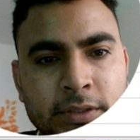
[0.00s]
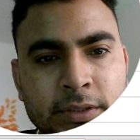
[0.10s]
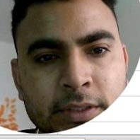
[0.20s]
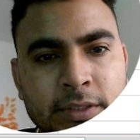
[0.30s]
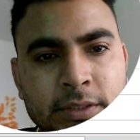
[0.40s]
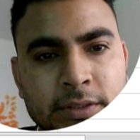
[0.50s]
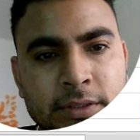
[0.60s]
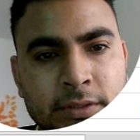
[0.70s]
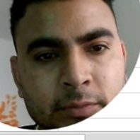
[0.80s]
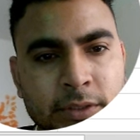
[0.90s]
put it in the
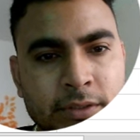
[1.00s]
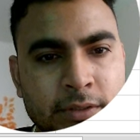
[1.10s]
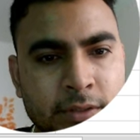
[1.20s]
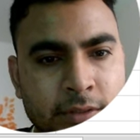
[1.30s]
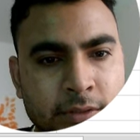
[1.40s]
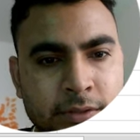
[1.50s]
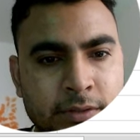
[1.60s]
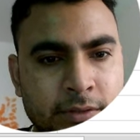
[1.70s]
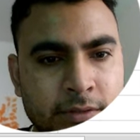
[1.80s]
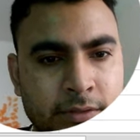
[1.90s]
list, but it's still
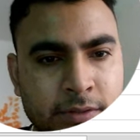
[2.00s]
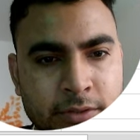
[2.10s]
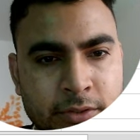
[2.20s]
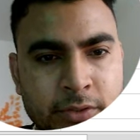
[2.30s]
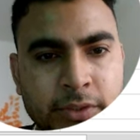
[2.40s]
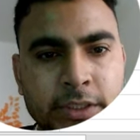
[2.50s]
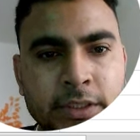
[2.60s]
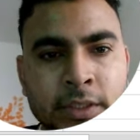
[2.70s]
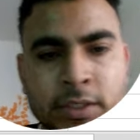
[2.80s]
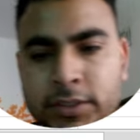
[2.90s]
it's
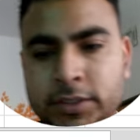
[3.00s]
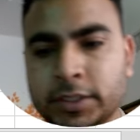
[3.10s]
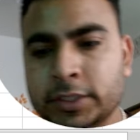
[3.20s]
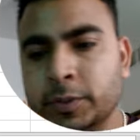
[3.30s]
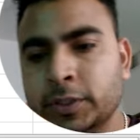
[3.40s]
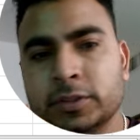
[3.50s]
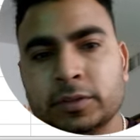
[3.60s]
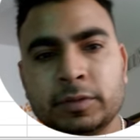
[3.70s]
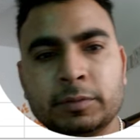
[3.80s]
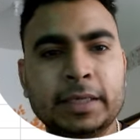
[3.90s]
showing. It's
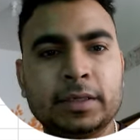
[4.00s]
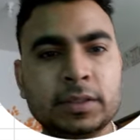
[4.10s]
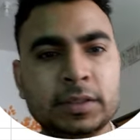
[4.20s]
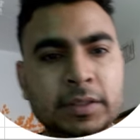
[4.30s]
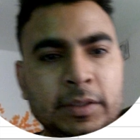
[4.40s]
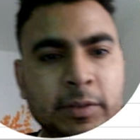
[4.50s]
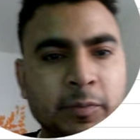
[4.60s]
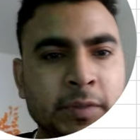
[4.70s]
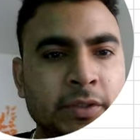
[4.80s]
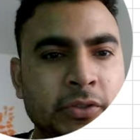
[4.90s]
because of a pattern,
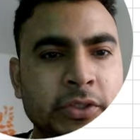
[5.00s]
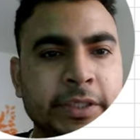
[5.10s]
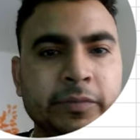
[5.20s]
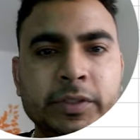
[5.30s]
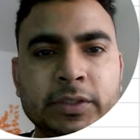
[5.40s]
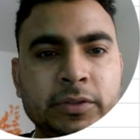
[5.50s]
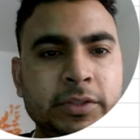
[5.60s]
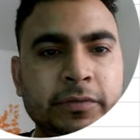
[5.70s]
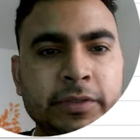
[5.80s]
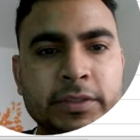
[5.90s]
because Sunday,
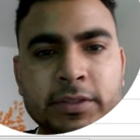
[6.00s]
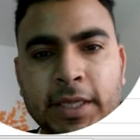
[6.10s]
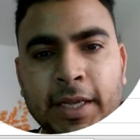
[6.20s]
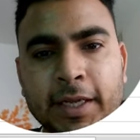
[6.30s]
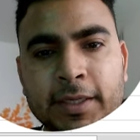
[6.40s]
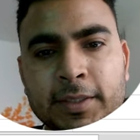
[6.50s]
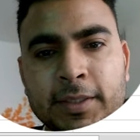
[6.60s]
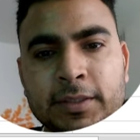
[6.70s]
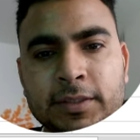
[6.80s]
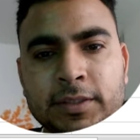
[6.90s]
Monday, Tuesday, Wednesday,
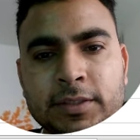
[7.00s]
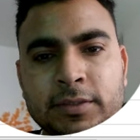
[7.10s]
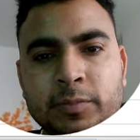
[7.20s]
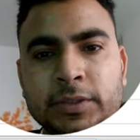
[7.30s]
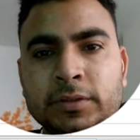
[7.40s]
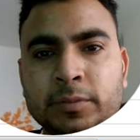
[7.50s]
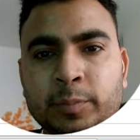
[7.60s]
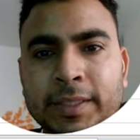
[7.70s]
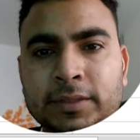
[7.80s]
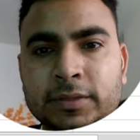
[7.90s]
it's
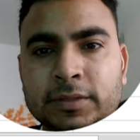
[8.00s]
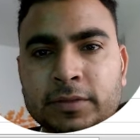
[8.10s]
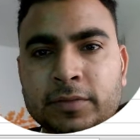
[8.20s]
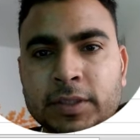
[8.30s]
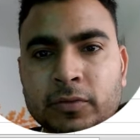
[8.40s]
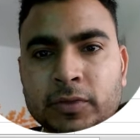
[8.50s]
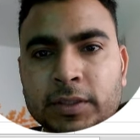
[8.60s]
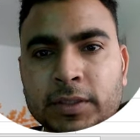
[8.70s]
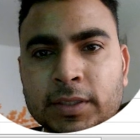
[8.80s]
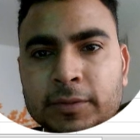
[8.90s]
because of pattern it
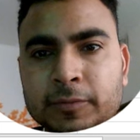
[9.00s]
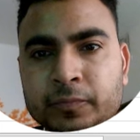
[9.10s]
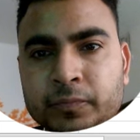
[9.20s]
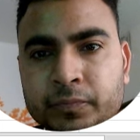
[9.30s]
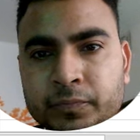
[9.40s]
will work.